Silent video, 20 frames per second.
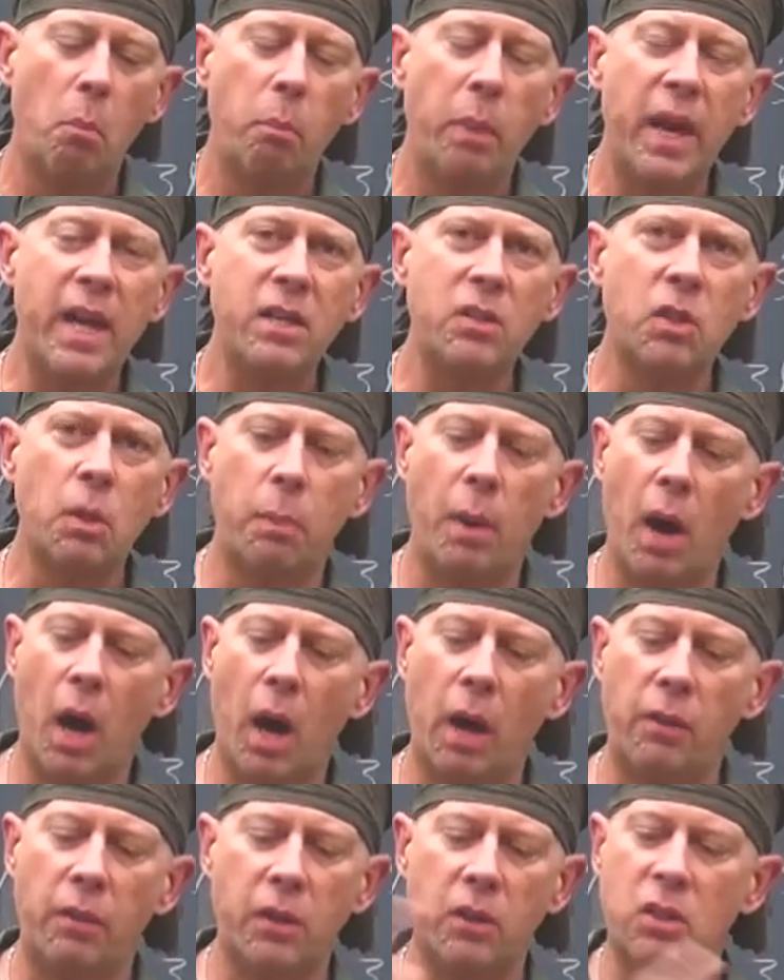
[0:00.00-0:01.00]
based
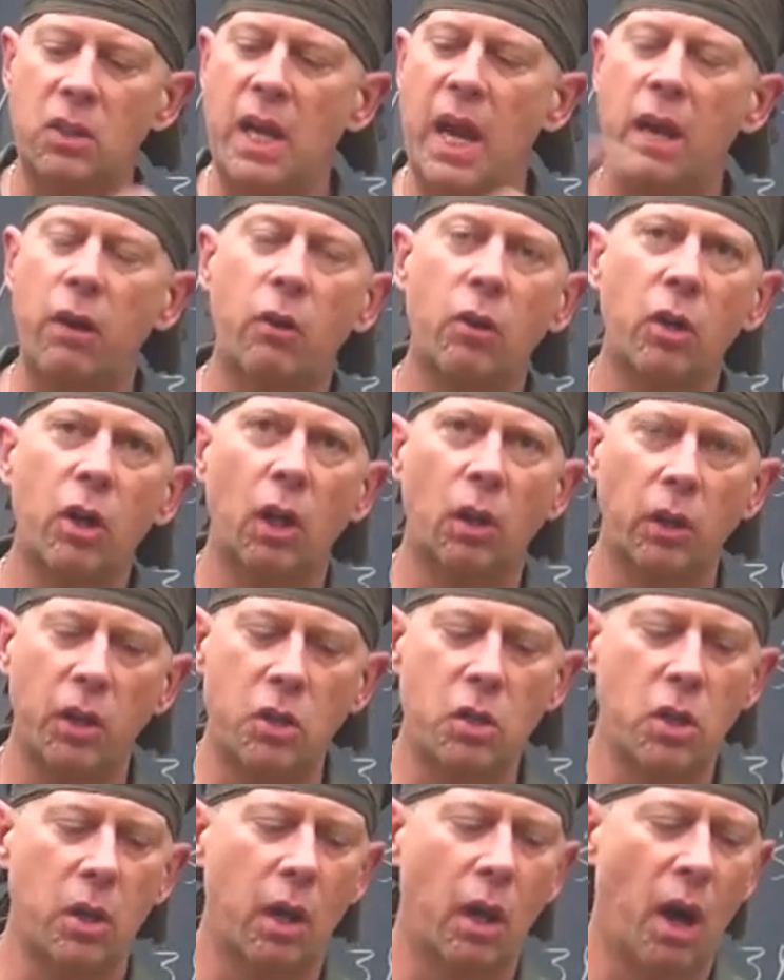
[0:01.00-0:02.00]
upon the standard
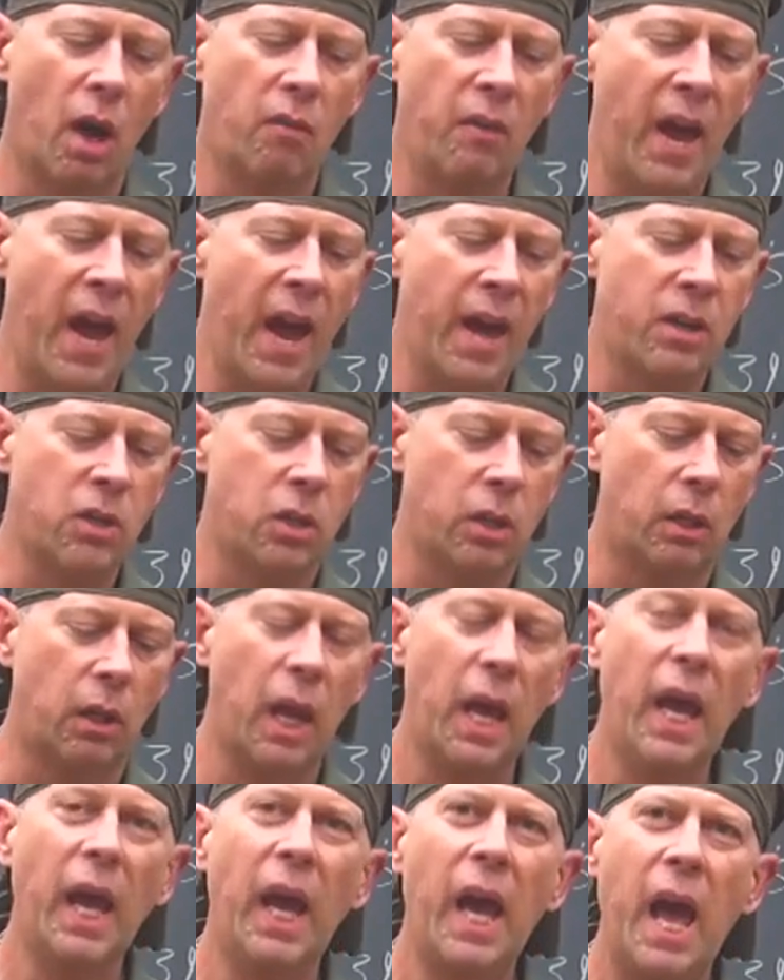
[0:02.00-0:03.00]
Kalashnikov action.
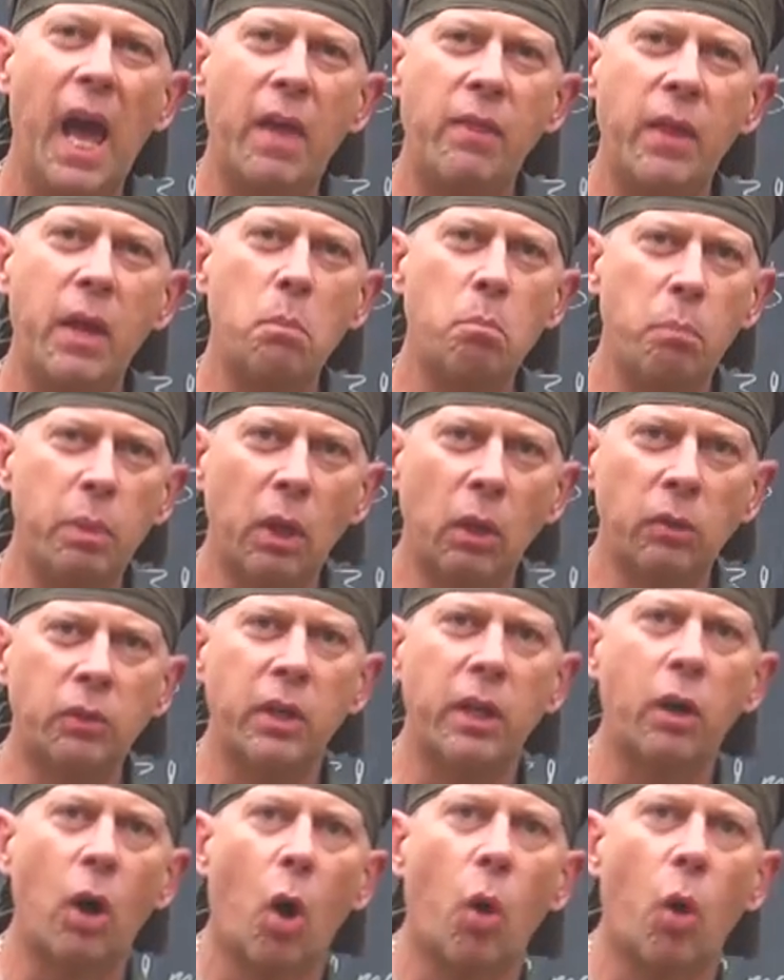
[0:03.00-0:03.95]
And they built it